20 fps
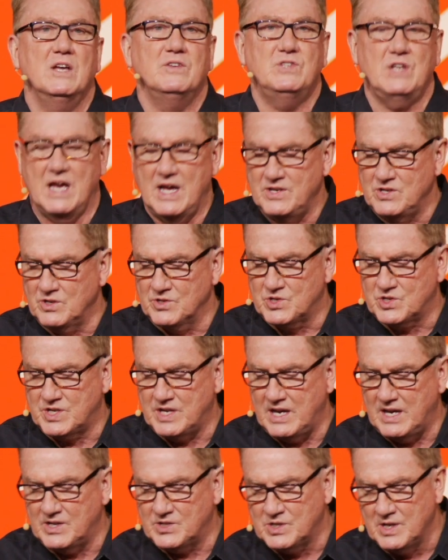Daniel
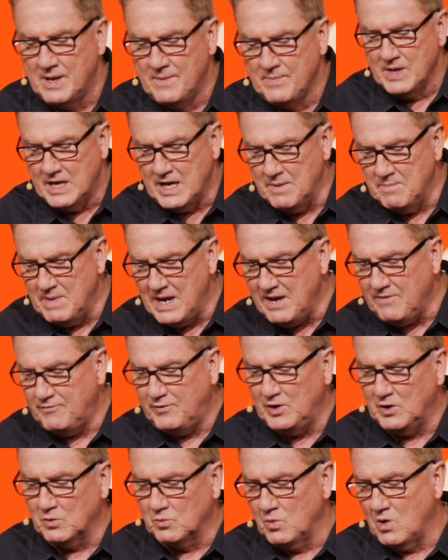says, it may feel